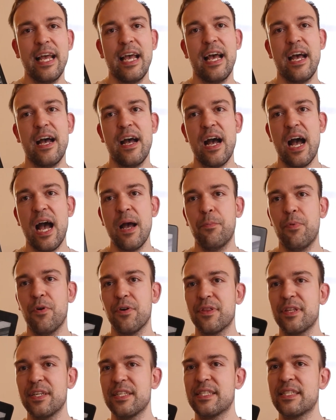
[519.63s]
I
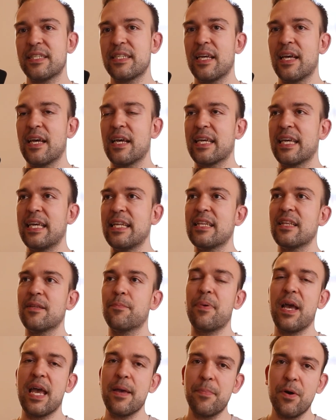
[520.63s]
bought this Kindle
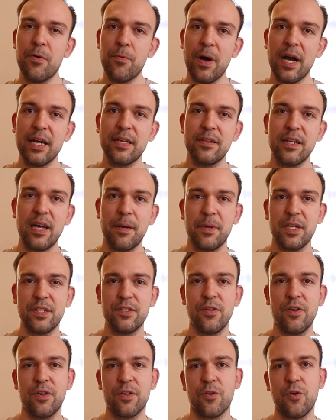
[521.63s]
Paperwhite on
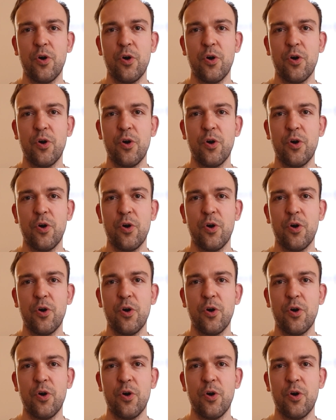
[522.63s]
Amazon,